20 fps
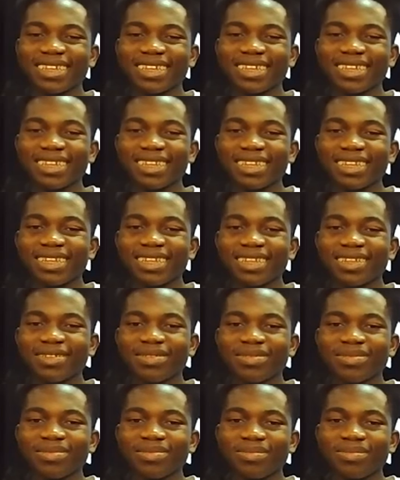
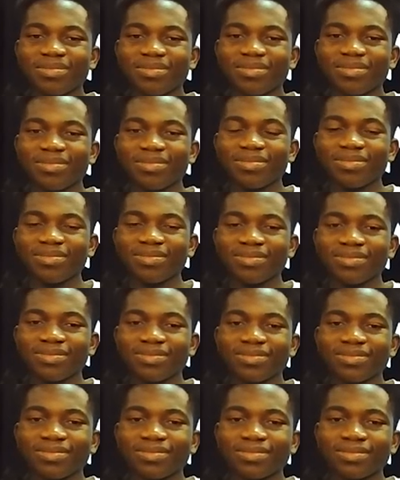
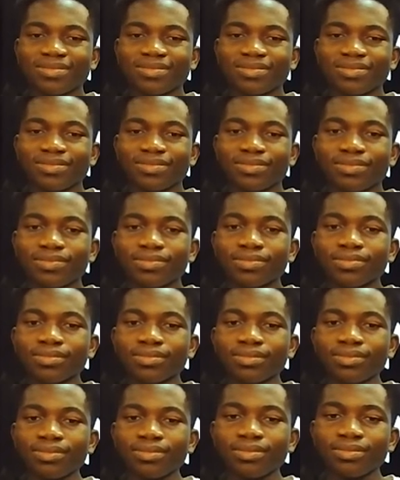
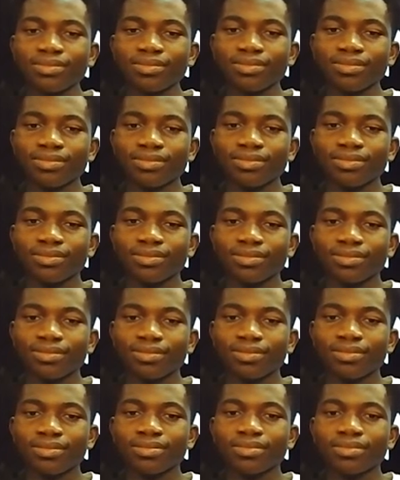
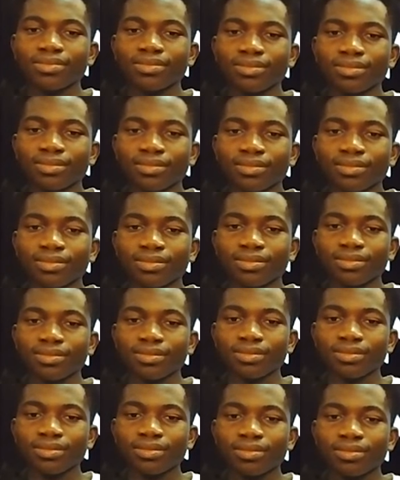
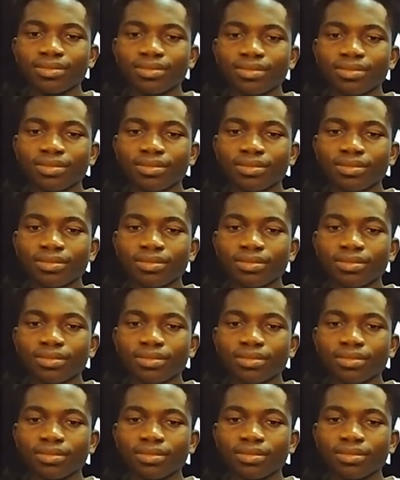
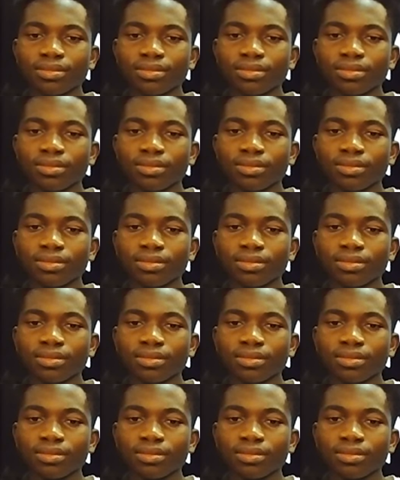The person shown says nothing.